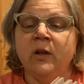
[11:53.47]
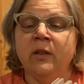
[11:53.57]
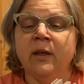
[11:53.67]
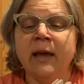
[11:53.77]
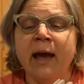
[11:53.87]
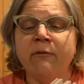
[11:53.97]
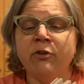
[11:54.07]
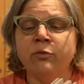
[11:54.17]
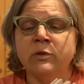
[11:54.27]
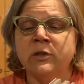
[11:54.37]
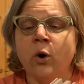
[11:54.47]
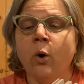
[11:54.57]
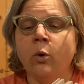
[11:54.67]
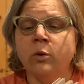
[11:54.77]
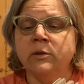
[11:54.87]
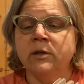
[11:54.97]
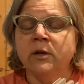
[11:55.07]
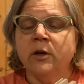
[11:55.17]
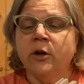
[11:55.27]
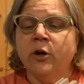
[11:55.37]
The cavern was cold.
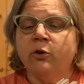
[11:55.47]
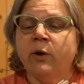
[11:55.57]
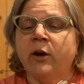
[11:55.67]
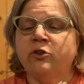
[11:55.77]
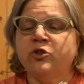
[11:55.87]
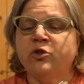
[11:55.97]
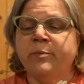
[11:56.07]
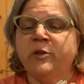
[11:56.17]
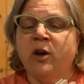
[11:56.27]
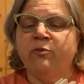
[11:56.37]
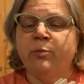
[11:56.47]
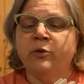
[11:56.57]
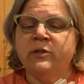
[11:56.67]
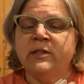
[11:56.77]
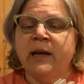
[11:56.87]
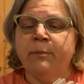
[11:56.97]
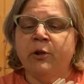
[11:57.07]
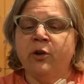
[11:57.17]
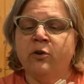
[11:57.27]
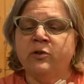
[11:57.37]
Gregor stripped off Boots' damp
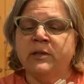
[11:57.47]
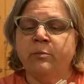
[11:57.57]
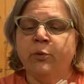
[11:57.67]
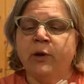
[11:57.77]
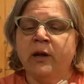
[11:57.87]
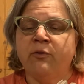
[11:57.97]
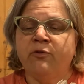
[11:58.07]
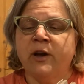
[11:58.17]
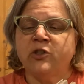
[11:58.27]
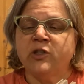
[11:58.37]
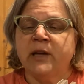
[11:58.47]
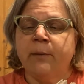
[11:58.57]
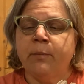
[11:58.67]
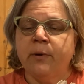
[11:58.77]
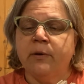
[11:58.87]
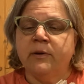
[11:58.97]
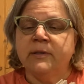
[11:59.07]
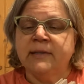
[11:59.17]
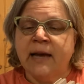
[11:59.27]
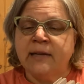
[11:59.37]
clothes and put on a fresh
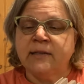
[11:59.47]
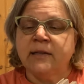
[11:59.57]
set.